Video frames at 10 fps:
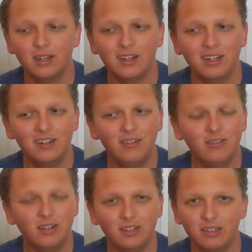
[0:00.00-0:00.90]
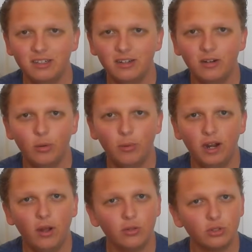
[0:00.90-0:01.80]
I don't really know,
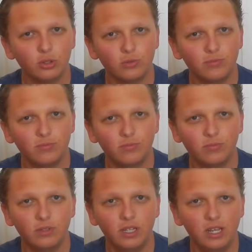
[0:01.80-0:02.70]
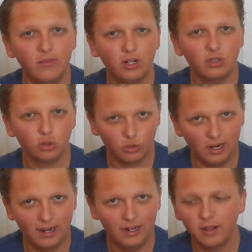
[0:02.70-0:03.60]
but I'll give it a
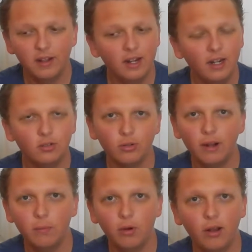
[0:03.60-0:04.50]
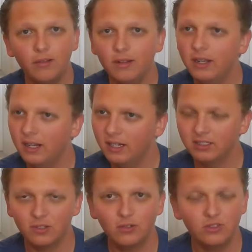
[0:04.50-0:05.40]
try. And then I tried broccoli, and
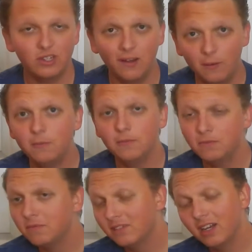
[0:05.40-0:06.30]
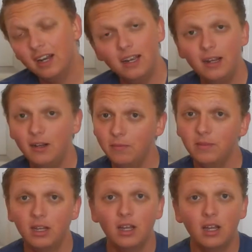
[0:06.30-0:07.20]
it turns out
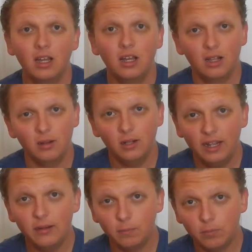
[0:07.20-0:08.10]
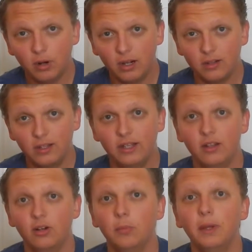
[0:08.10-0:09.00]
I like broccoli a
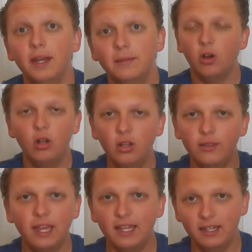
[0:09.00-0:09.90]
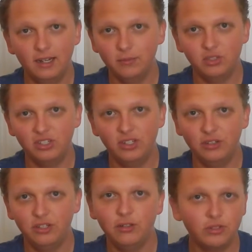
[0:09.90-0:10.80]
little bit. All of that, that I'm
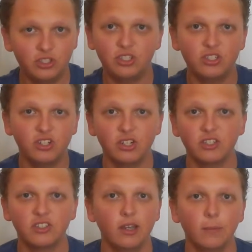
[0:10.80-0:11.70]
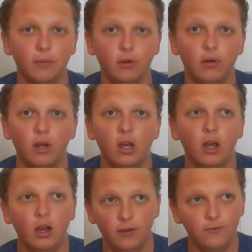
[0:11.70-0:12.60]
saying to you is just an example
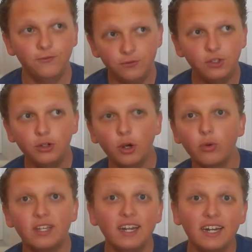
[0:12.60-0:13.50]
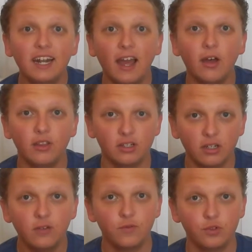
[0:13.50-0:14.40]
of, you know, getting out of the
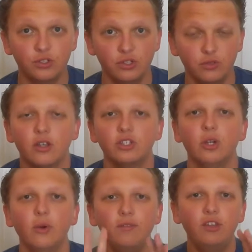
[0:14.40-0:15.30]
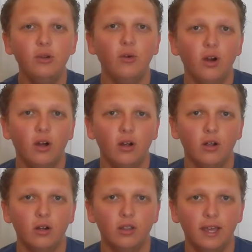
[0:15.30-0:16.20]
comfort zone. So if you
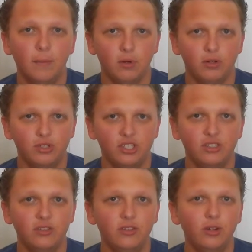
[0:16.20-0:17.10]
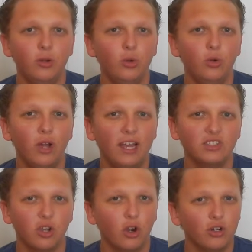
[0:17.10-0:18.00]
are that person who
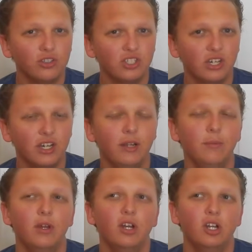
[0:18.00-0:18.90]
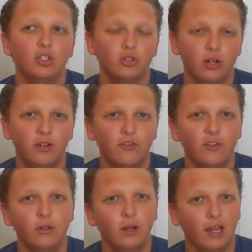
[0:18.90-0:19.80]
has a hard time trying to
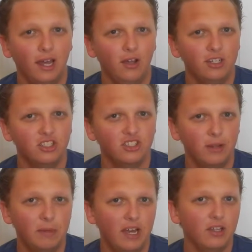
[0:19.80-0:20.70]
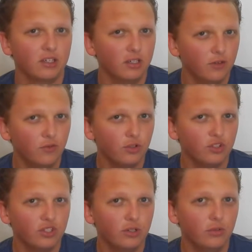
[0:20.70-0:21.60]
figure out how to step out of the comfort
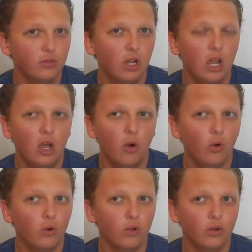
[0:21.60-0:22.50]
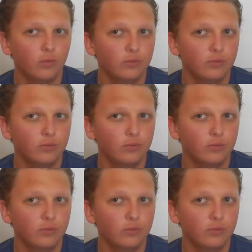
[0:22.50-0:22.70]
zone or